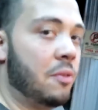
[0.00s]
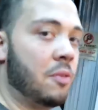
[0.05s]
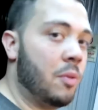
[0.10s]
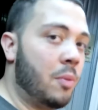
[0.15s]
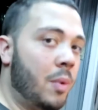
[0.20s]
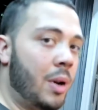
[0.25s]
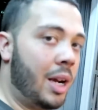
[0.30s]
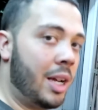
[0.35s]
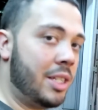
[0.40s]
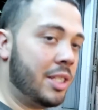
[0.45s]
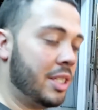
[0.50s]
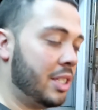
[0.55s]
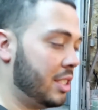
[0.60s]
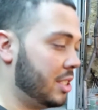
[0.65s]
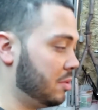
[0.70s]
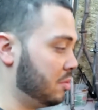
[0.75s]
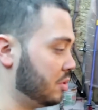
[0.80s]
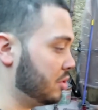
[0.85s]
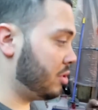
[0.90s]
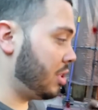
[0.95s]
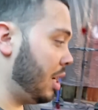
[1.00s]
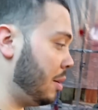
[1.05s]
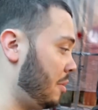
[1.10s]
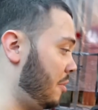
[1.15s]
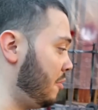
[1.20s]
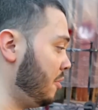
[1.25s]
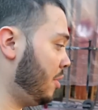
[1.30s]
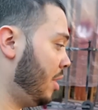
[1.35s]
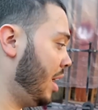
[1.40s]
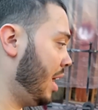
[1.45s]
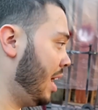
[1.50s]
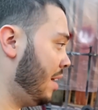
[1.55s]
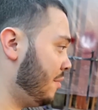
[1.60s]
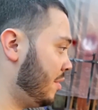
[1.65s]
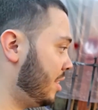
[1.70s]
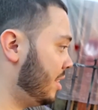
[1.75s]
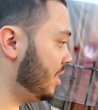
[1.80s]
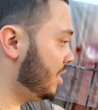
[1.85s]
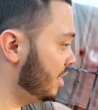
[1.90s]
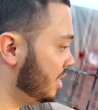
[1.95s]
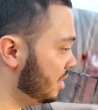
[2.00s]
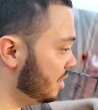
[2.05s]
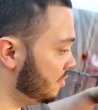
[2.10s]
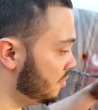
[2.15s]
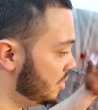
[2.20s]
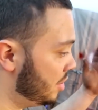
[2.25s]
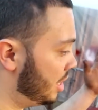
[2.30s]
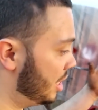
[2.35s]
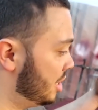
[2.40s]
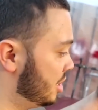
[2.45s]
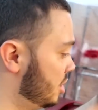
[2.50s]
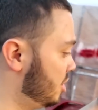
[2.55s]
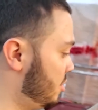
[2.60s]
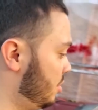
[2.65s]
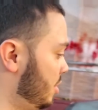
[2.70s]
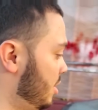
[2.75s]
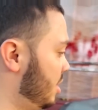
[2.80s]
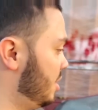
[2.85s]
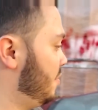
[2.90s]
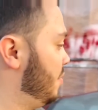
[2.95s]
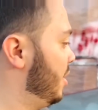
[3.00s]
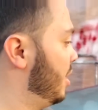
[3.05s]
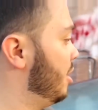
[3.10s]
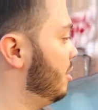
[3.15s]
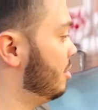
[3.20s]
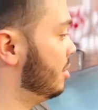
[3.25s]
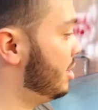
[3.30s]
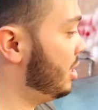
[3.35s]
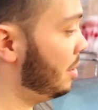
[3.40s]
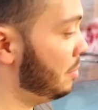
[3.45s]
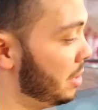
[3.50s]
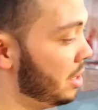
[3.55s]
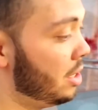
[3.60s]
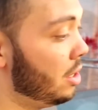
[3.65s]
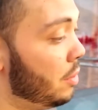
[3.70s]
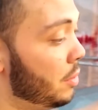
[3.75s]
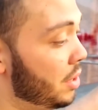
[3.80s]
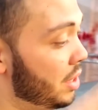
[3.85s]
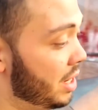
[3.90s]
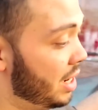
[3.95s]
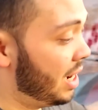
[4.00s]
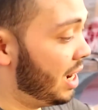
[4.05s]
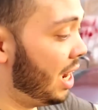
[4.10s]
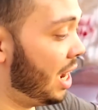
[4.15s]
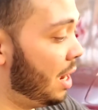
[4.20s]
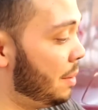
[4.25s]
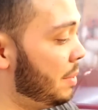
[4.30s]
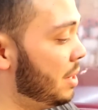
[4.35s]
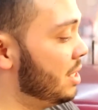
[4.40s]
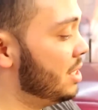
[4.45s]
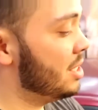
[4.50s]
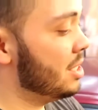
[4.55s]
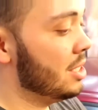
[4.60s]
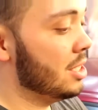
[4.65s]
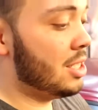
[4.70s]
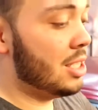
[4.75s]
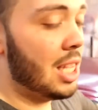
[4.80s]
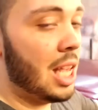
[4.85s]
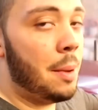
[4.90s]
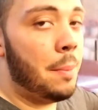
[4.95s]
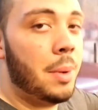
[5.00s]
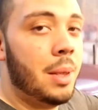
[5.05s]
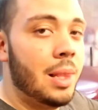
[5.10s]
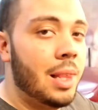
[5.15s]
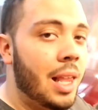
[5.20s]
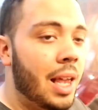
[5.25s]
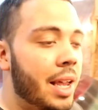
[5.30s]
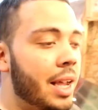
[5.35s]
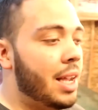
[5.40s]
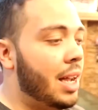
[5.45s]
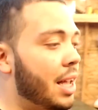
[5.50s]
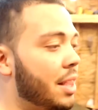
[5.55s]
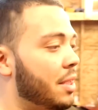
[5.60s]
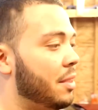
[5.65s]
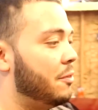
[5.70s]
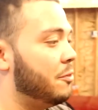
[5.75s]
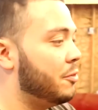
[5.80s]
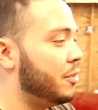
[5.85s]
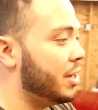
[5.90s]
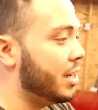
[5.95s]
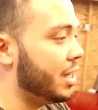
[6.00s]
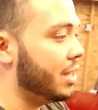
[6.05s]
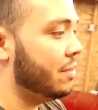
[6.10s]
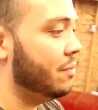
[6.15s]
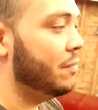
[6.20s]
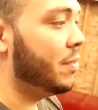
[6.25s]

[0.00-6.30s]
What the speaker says: for watching. Subscribe if you haven't. If you guys enjoy these videos, let me know in the comments and slap a like on the freaking